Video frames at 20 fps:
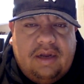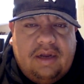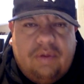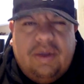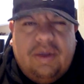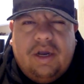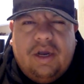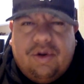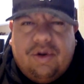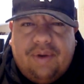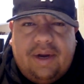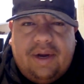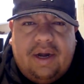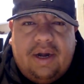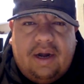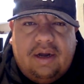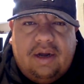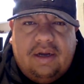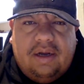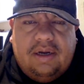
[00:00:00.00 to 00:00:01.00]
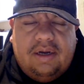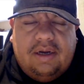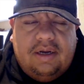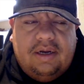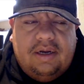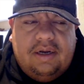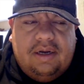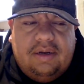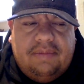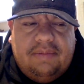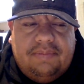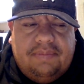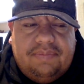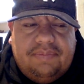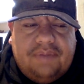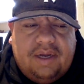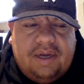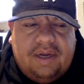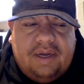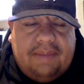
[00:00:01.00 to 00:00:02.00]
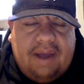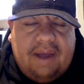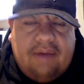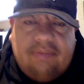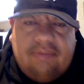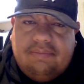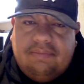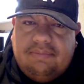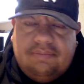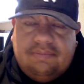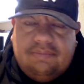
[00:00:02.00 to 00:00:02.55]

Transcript: we agreed on an amount.